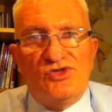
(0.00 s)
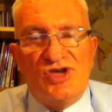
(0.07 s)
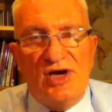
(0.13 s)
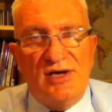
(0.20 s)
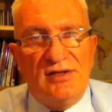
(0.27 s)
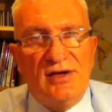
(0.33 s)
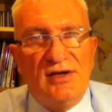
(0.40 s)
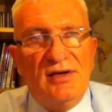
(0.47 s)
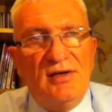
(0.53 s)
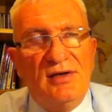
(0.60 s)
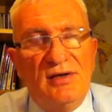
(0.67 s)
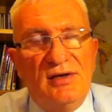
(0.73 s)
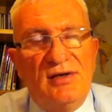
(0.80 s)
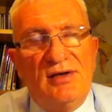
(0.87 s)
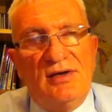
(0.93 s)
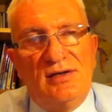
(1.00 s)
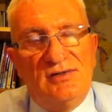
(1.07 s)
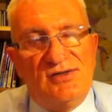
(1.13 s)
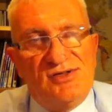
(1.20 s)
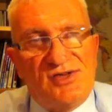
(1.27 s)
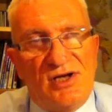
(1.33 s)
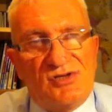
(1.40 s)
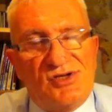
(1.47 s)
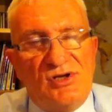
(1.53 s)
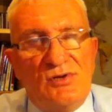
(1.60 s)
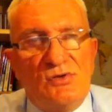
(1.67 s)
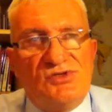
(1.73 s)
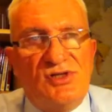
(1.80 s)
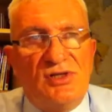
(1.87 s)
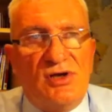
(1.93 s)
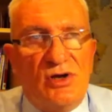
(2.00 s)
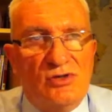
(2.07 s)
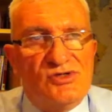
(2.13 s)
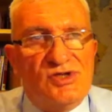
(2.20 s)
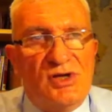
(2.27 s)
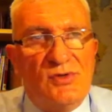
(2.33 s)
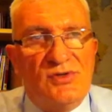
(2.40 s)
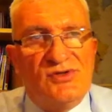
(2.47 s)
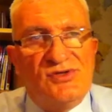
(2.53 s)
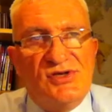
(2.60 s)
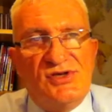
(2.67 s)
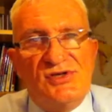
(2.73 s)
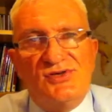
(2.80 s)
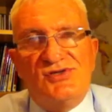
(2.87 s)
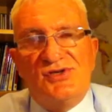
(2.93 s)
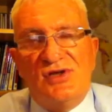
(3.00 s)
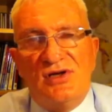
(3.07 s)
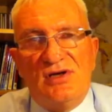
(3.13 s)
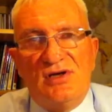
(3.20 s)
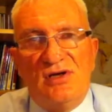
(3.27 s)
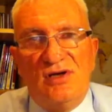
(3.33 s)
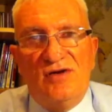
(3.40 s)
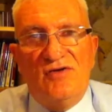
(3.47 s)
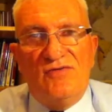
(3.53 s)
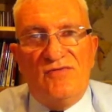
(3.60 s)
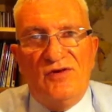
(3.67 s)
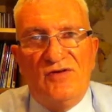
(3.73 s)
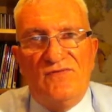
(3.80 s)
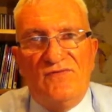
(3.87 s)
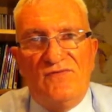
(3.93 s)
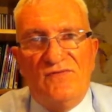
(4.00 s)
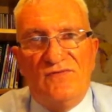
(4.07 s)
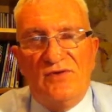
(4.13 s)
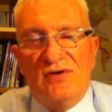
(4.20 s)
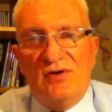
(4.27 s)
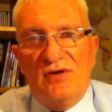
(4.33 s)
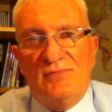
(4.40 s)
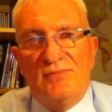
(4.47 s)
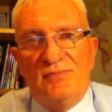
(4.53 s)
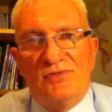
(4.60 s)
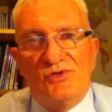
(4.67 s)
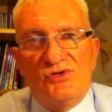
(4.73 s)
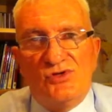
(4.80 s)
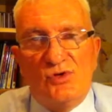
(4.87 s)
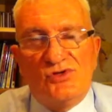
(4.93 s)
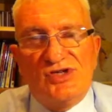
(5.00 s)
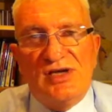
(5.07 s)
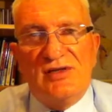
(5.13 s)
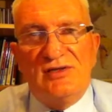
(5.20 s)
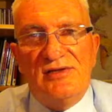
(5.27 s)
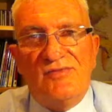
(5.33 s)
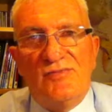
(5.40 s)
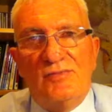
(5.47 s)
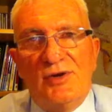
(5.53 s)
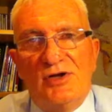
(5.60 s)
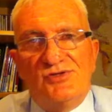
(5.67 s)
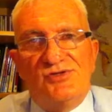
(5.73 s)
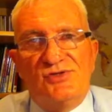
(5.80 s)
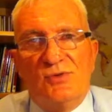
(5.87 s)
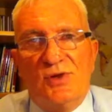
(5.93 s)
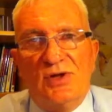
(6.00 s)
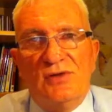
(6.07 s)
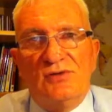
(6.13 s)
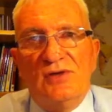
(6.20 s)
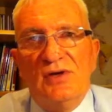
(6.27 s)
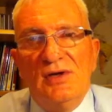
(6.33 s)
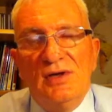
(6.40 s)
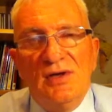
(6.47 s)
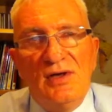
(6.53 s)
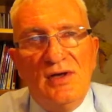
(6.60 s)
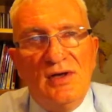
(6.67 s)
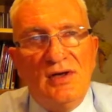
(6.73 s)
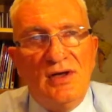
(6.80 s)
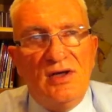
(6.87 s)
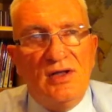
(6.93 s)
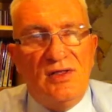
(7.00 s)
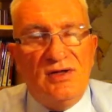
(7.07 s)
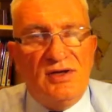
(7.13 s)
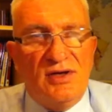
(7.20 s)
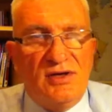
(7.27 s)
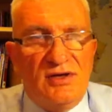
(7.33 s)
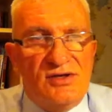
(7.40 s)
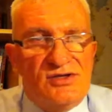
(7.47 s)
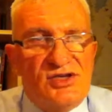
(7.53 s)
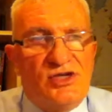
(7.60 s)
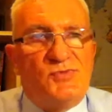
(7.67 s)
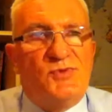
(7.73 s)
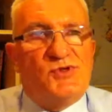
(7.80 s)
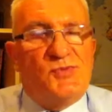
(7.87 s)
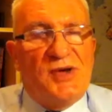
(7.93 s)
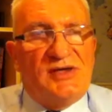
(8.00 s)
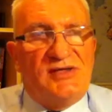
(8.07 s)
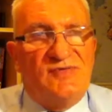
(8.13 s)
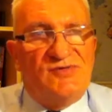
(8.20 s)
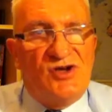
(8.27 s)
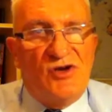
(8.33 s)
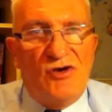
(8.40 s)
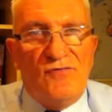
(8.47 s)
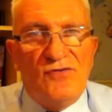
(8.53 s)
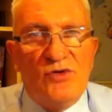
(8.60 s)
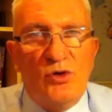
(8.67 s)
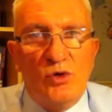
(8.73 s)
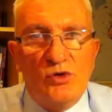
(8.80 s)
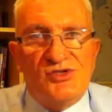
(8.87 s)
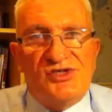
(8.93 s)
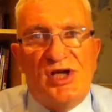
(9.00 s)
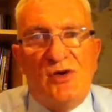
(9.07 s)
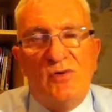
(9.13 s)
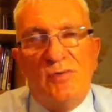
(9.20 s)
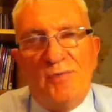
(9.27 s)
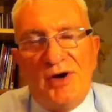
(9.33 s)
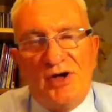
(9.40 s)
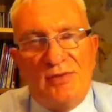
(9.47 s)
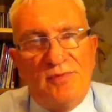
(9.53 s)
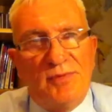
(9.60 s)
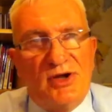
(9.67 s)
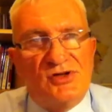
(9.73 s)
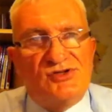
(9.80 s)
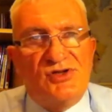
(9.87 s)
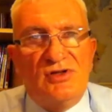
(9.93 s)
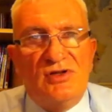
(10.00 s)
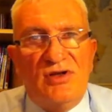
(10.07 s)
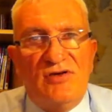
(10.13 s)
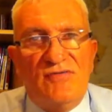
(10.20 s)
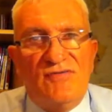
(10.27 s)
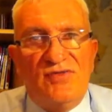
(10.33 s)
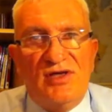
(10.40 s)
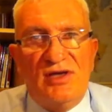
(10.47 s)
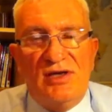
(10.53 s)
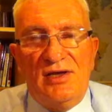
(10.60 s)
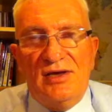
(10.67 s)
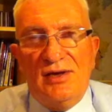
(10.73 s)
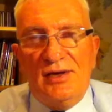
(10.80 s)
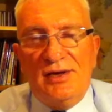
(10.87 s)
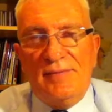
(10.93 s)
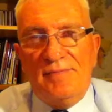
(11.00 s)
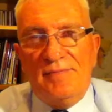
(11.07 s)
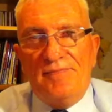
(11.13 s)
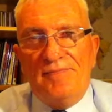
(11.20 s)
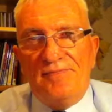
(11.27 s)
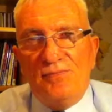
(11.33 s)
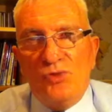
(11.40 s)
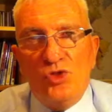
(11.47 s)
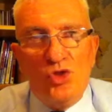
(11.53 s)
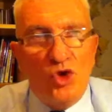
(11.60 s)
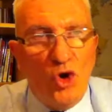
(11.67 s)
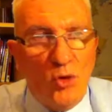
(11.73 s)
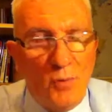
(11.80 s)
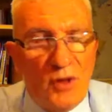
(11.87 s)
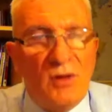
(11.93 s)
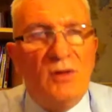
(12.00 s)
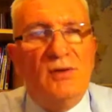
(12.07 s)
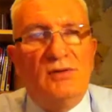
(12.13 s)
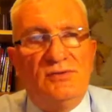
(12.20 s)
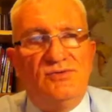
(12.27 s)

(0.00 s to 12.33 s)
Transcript: or China, discussing also the consequences of sourcing in different parts of the world. Such perspectives are often also part and parcel of the normal